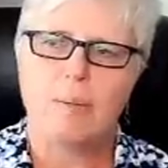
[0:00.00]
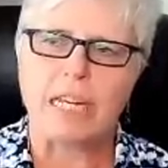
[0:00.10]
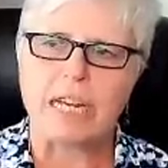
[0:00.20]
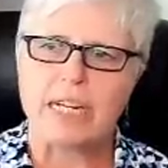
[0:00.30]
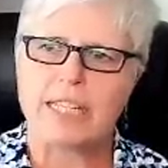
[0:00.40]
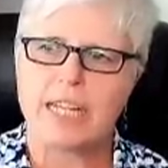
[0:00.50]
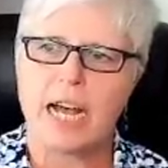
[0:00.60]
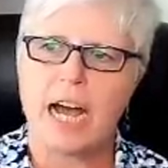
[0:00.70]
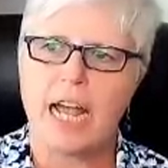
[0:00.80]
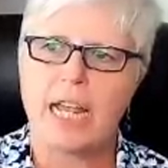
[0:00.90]
Because
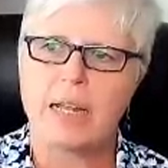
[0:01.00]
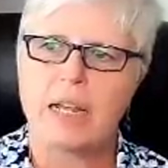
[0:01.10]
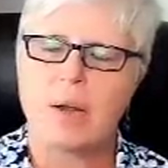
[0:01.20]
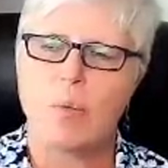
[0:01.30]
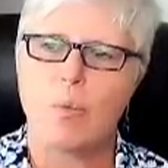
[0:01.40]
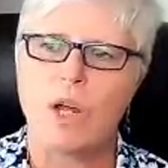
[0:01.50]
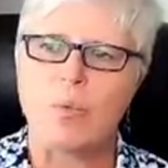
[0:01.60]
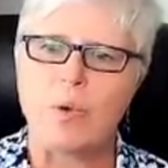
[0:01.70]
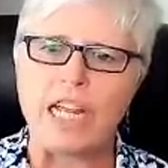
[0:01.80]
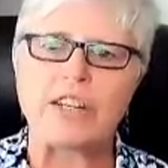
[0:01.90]
I,
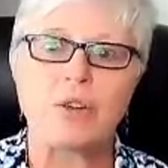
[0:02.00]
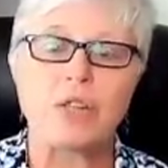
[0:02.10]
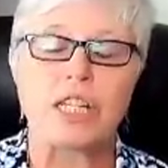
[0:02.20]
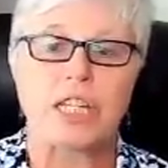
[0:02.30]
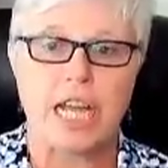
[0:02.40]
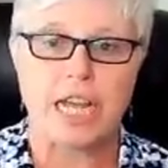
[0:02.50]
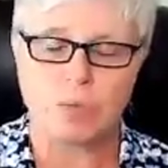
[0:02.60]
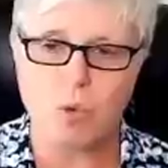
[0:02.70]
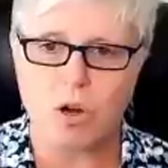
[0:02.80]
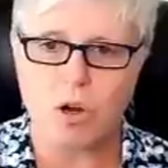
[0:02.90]
when we do this kind
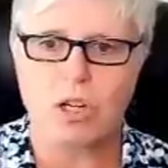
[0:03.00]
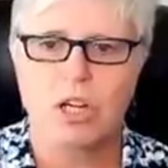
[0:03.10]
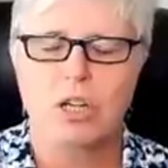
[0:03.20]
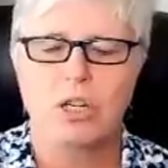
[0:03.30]
of work,